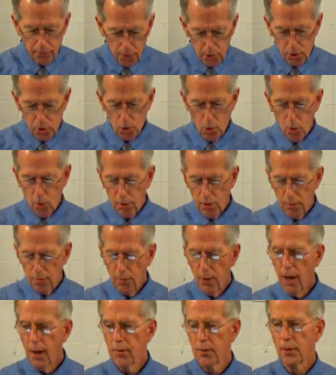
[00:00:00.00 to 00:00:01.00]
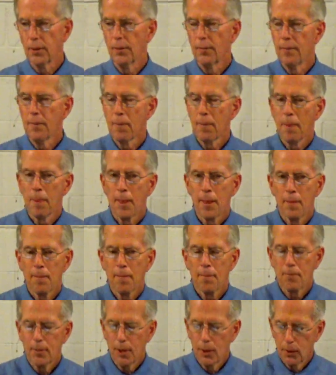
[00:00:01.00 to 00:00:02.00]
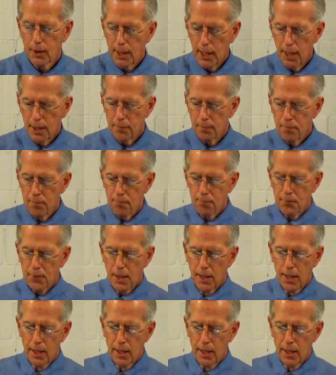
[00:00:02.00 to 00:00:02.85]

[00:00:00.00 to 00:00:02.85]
first toward the Father. Now, again,